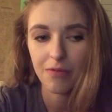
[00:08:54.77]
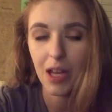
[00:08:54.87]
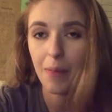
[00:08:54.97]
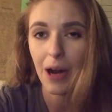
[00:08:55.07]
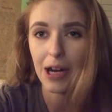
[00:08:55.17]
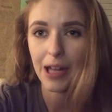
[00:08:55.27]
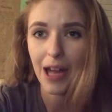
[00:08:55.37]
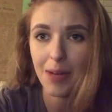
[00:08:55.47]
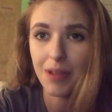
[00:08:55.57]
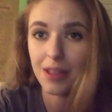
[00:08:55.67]
Vampire
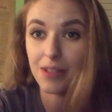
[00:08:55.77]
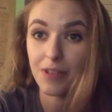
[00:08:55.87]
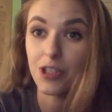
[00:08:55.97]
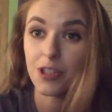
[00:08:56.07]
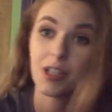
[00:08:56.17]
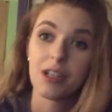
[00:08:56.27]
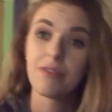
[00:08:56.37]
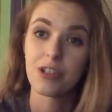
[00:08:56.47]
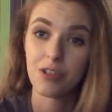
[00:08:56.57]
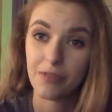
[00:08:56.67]
Academy, the officially
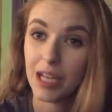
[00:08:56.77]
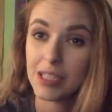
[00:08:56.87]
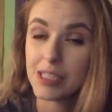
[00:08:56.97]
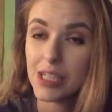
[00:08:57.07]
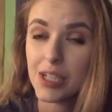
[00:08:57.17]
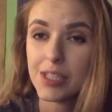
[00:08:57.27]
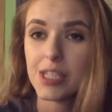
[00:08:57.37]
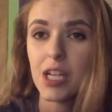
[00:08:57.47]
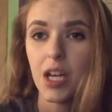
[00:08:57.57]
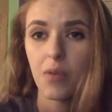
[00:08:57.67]
unofficial fan
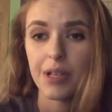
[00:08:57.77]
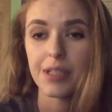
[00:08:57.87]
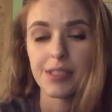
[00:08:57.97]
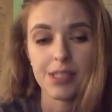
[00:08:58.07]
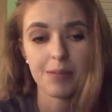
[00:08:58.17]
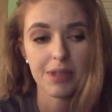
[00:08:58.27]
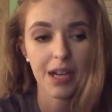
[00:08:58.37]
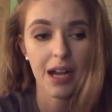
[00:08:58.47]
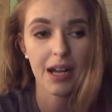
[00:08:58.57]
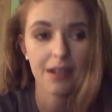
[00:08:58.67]
series. We did some of
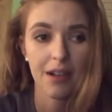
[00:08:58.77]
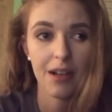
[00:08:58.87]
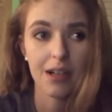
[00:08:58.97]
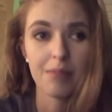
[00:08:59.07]
that,